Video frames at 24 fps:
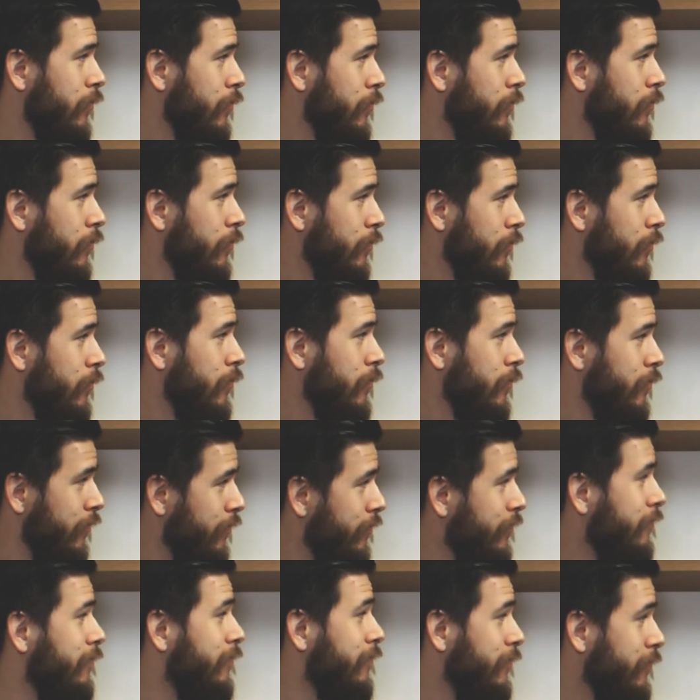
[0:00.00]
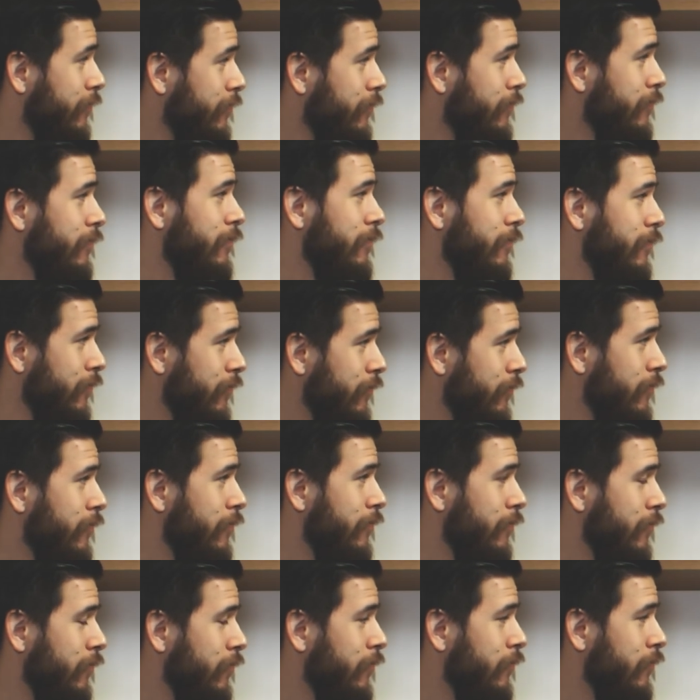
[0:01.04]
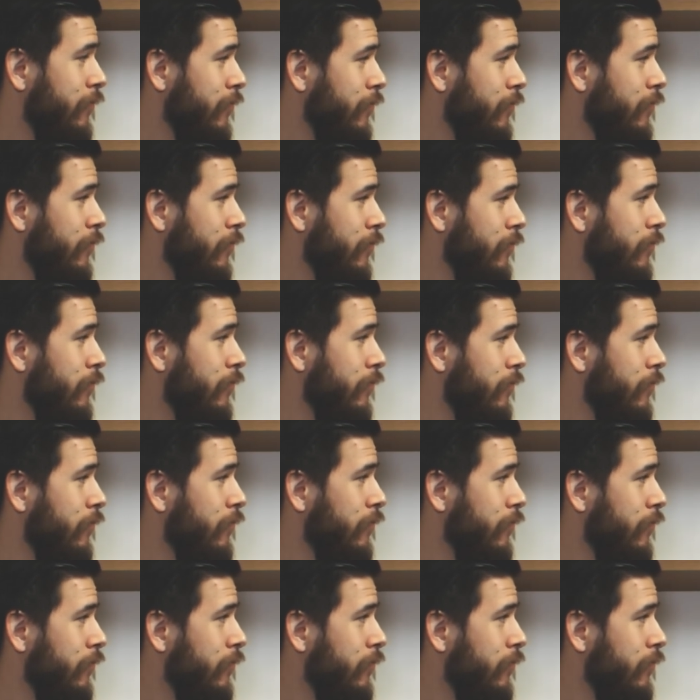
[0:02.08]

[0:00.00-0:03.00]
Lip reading: (silent)